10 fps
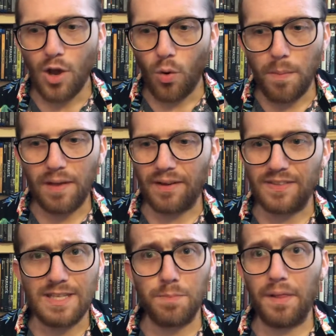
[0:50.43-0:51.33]
we make like
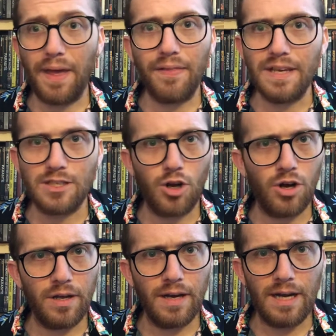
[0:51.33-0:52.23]
these playlists
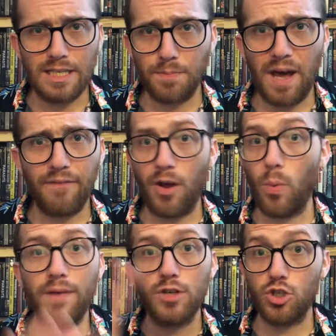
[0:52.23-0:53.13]
on Spotify,
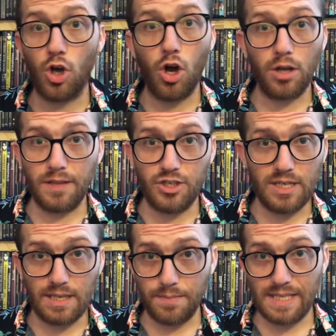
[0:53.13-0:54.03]
whatever song that she's
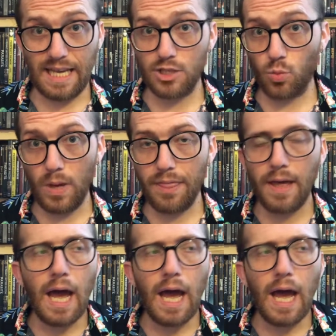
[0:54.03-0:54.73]
obsessed with